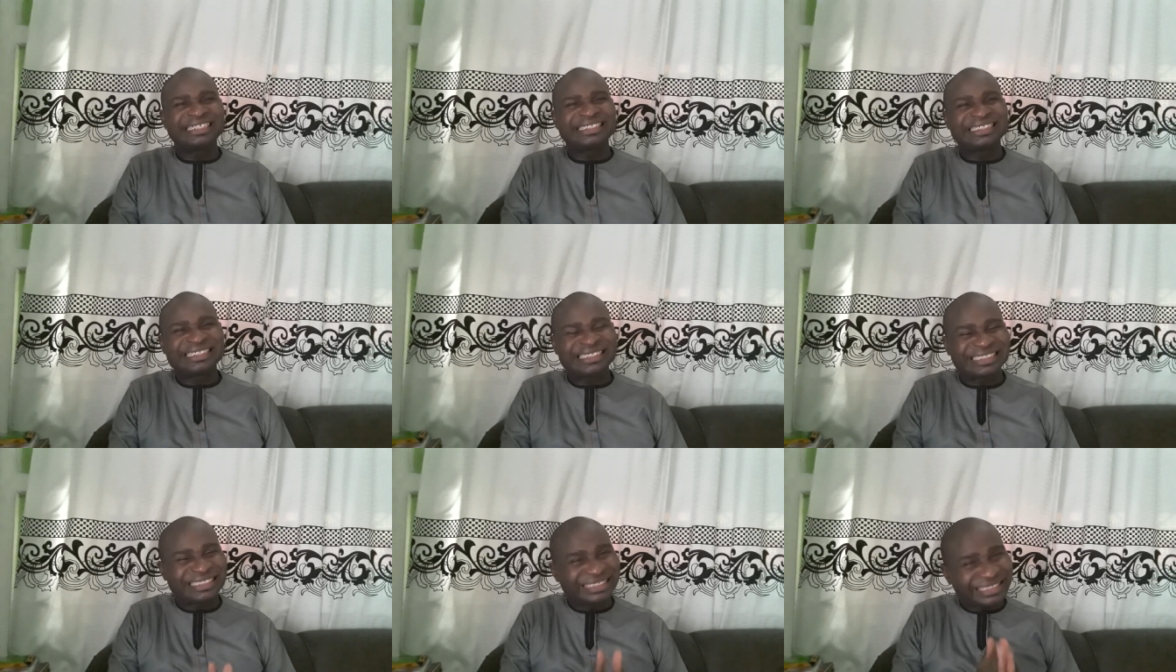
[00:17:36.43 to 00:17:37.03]

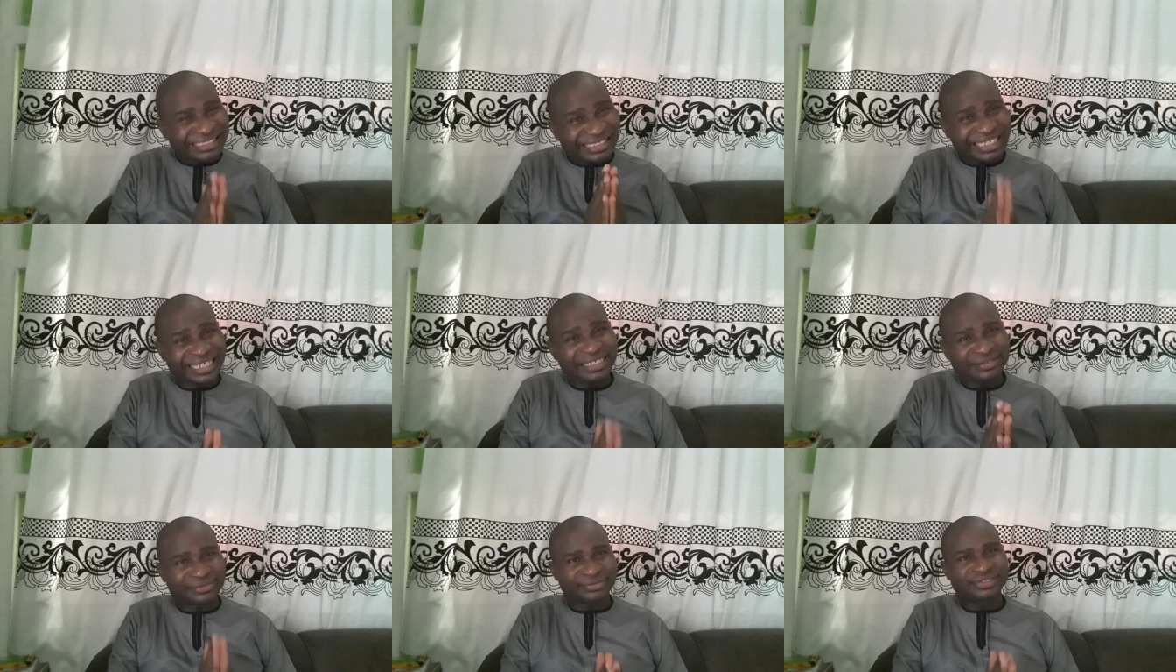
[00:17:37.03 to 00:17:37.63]
it is
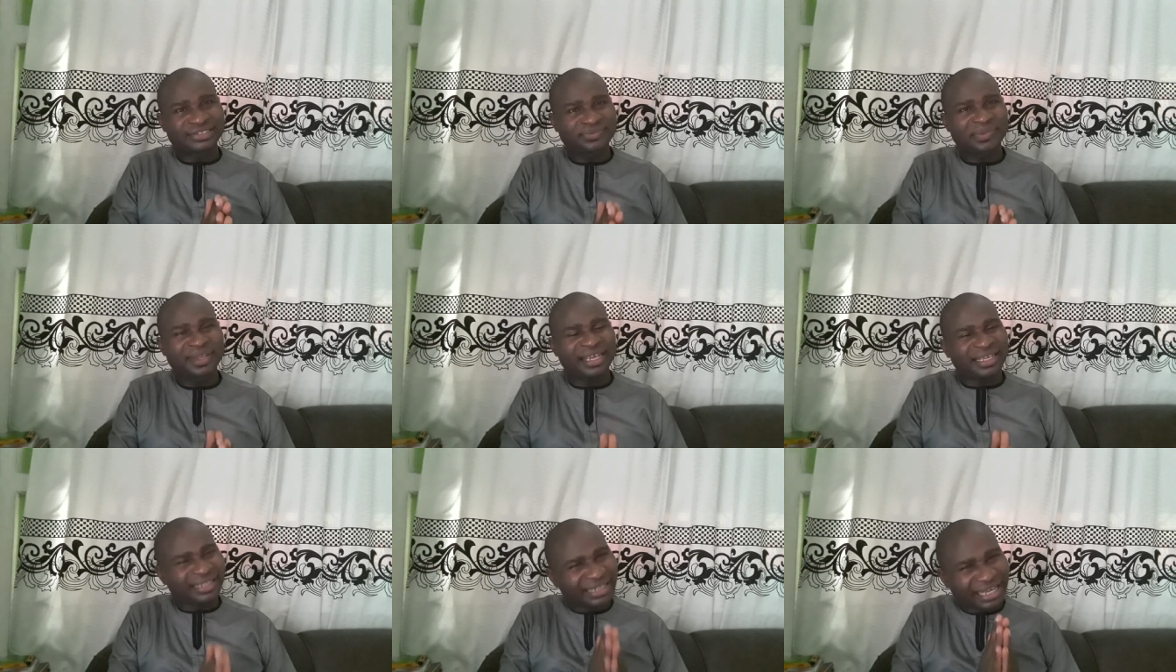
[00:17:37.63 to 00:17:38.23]
skills
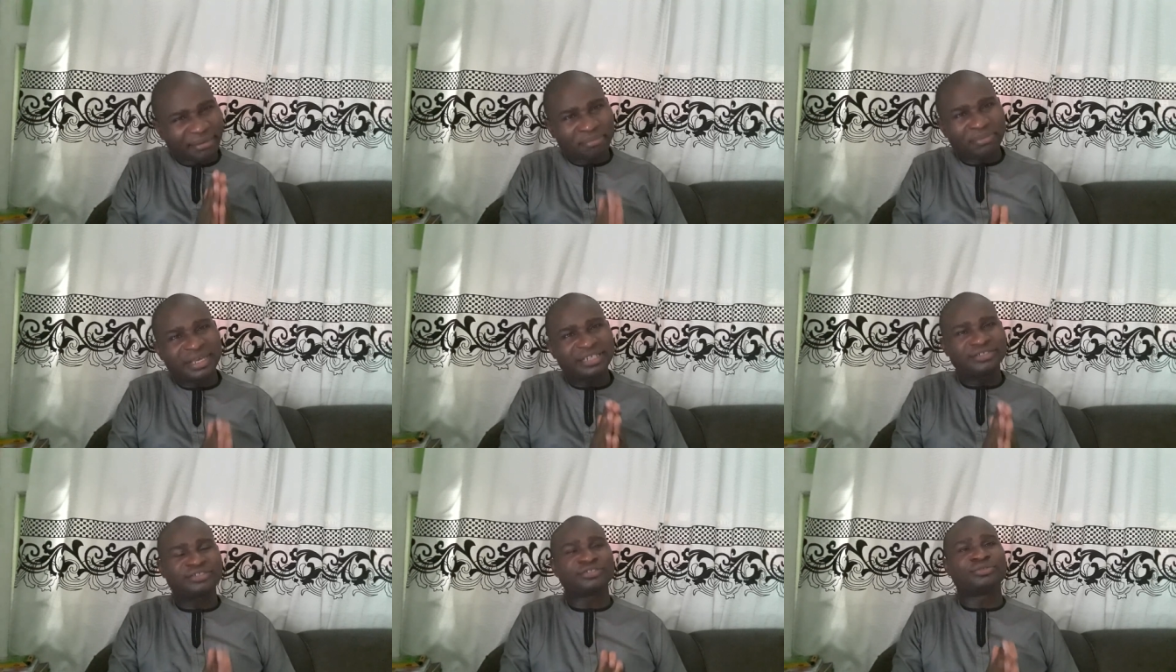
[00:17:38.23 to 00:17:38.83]
that
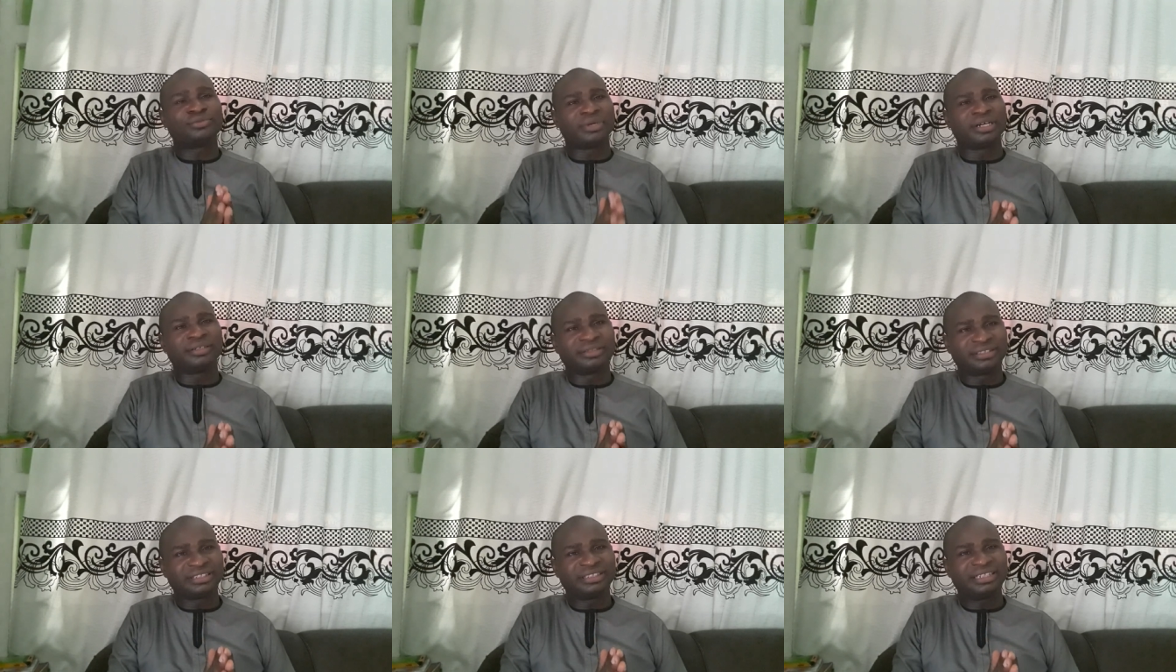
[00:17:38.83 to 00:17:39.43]
makes you
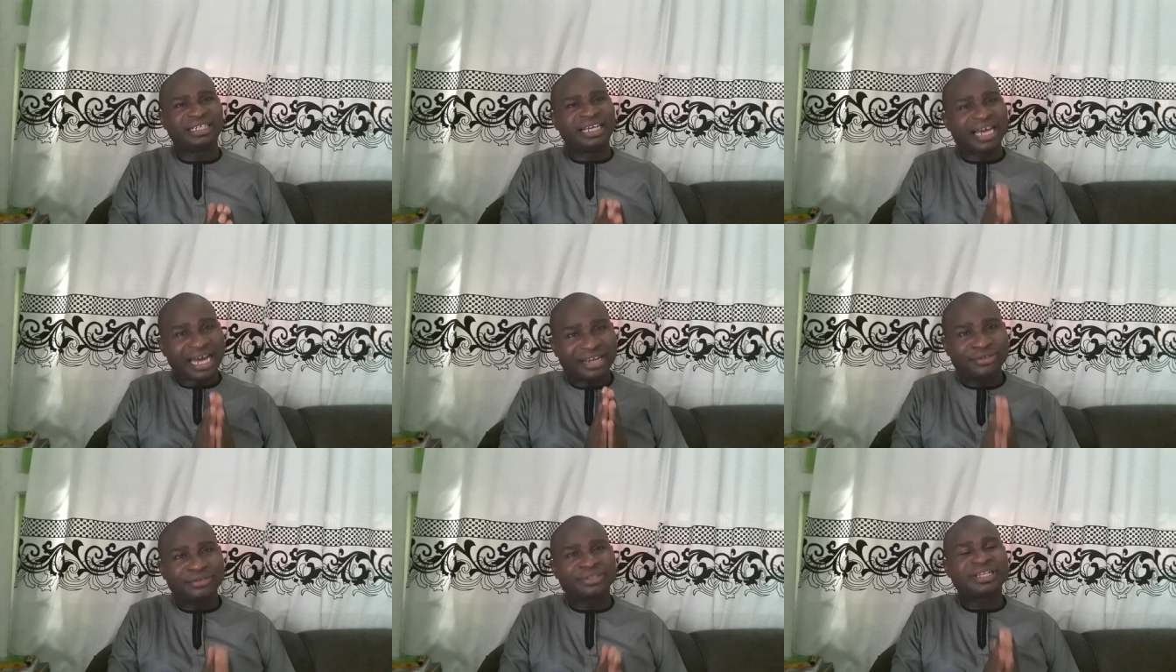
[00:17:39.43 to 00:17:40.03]
wealthy
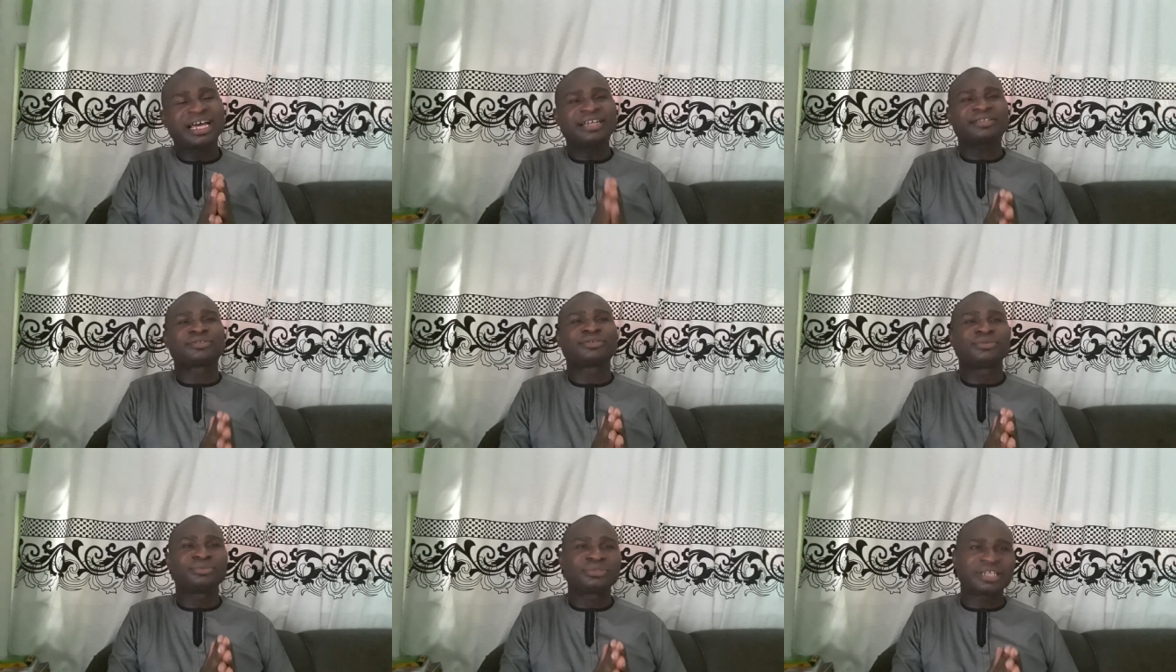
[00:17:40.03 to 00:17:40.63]
and on that
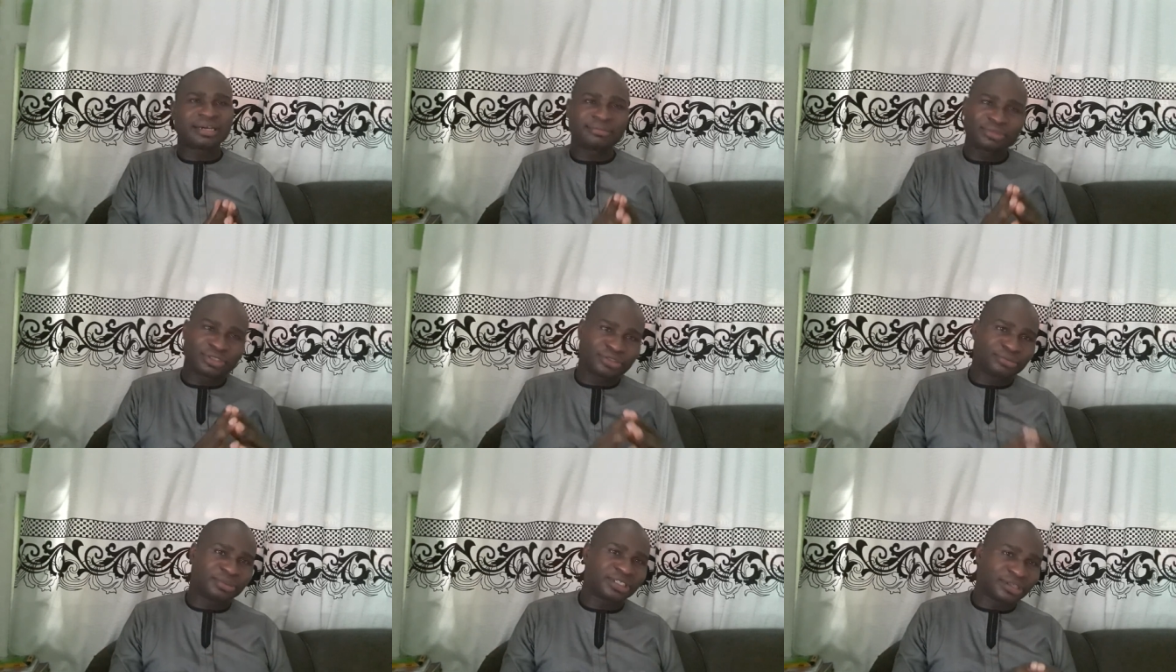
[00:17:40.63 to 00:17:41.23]
note i'm going
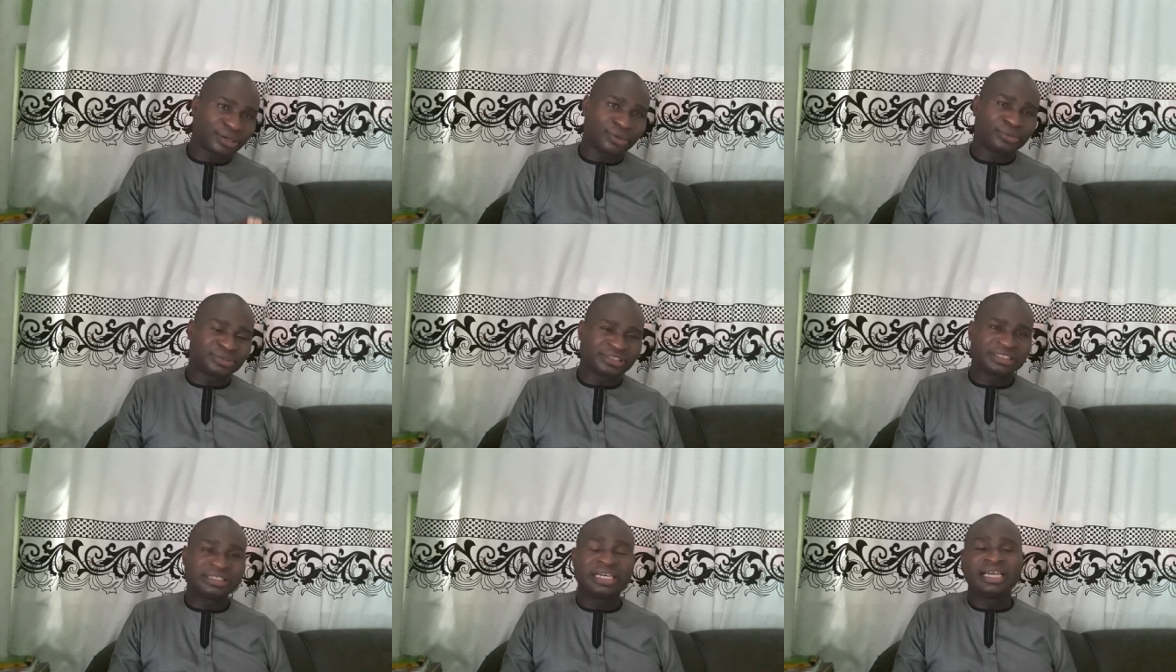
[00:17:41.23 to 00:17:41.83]
to be
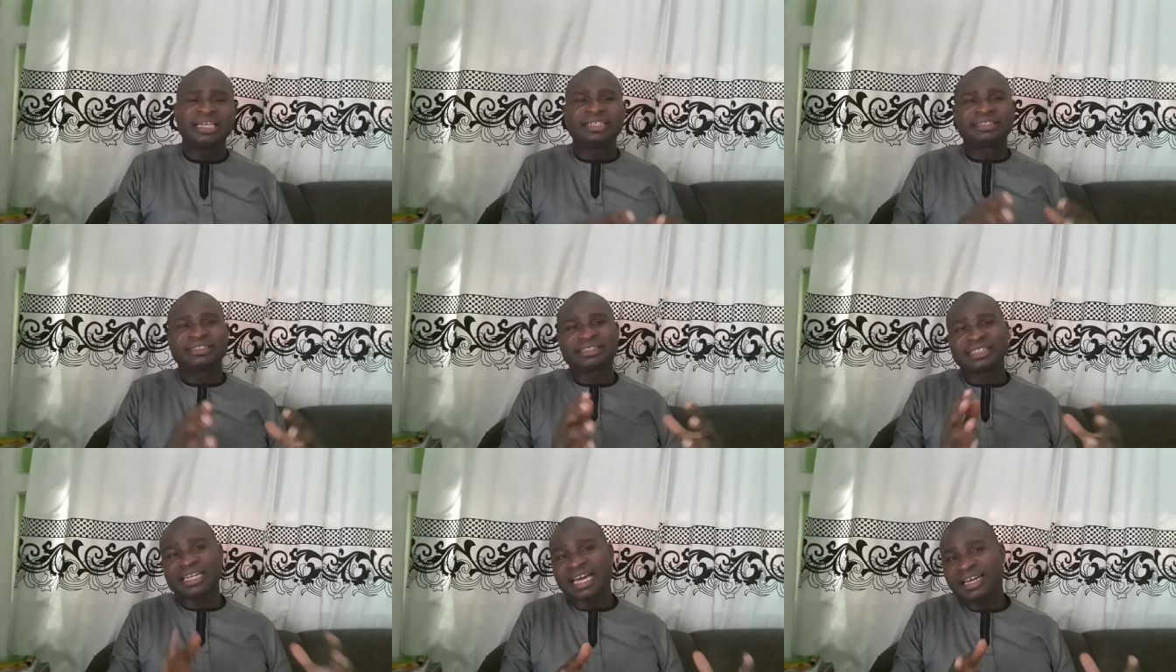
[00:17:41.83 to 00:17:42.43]
closing
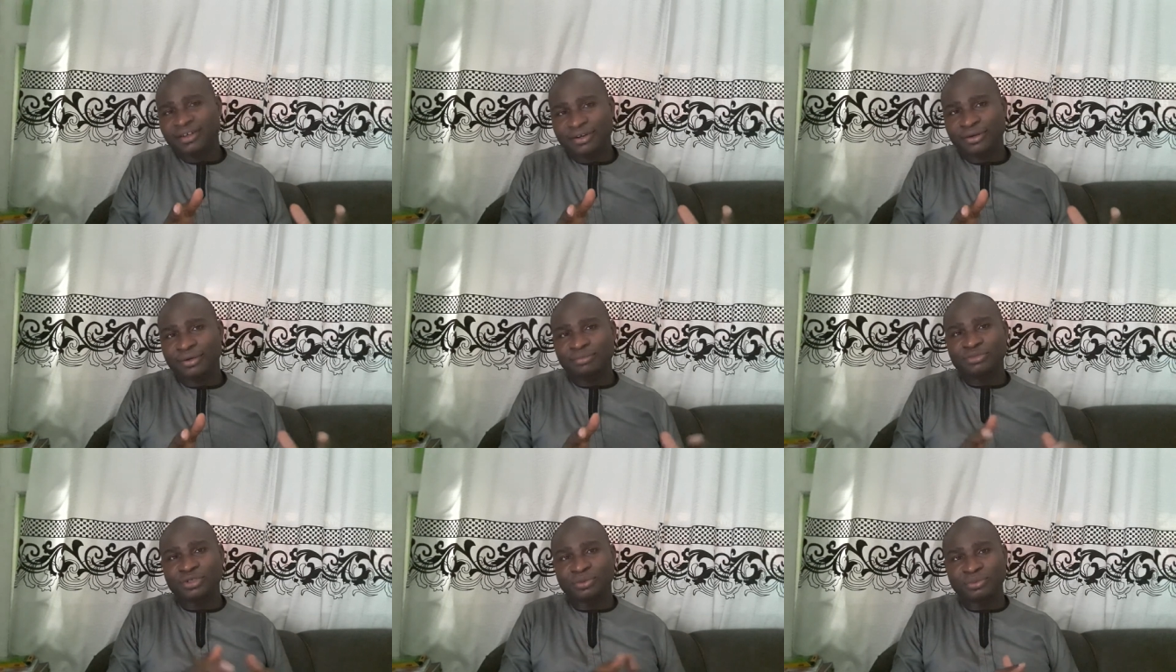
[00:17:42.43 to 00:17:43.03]
Till I
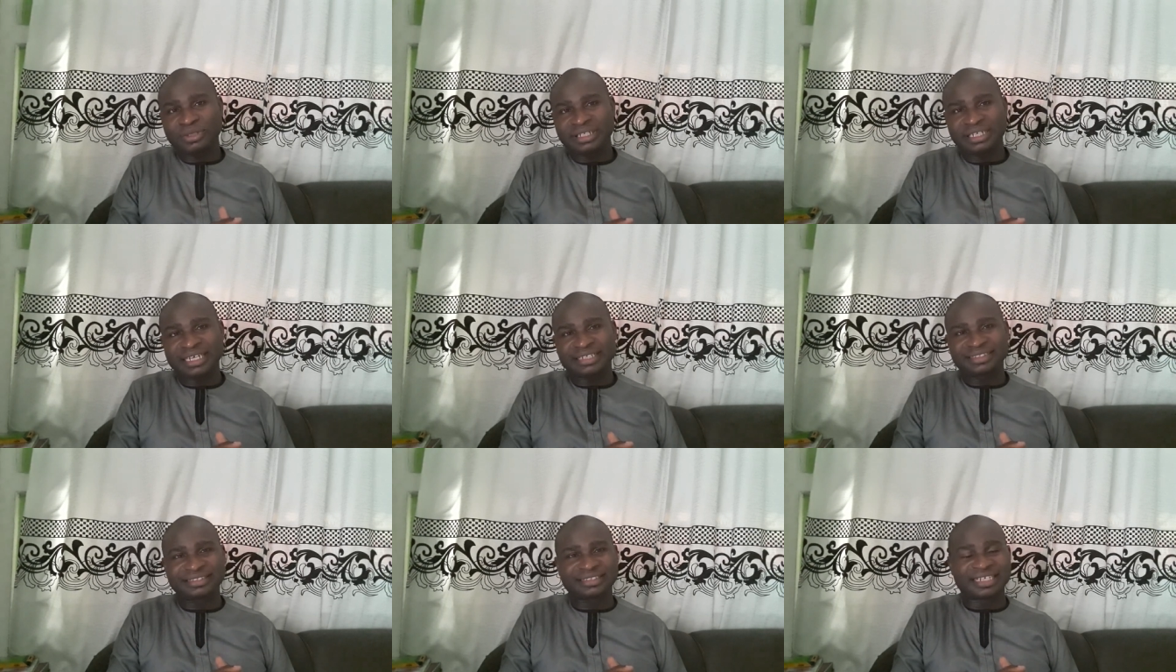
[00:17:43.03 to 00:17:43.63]
come your way
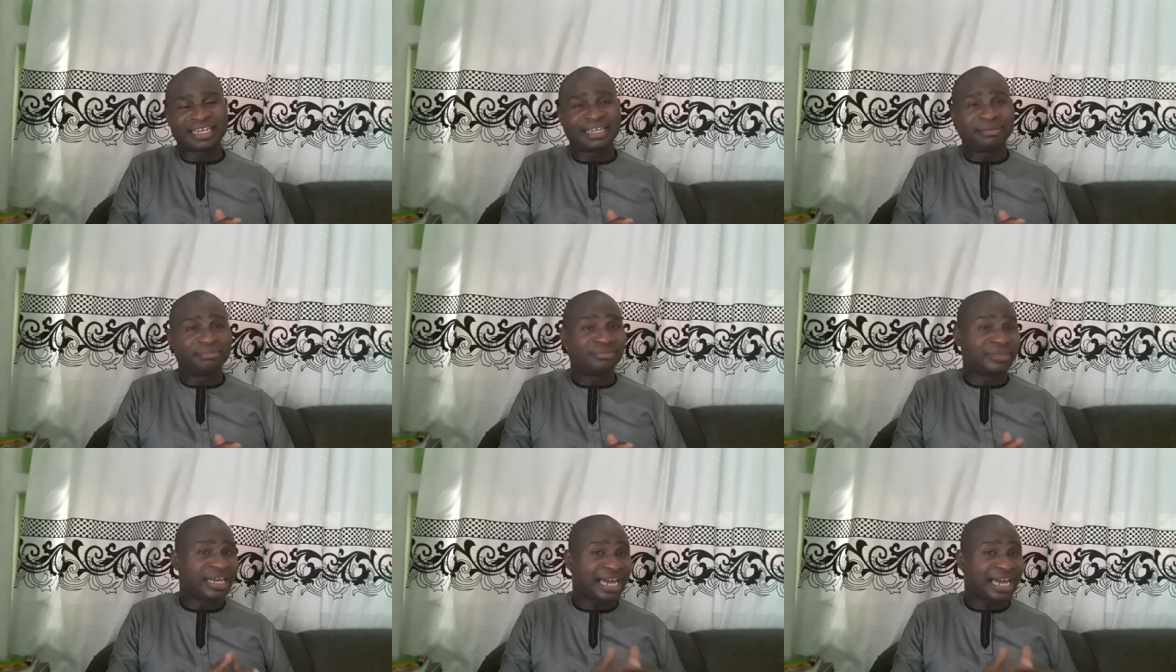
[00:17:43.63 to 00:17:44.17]
next time,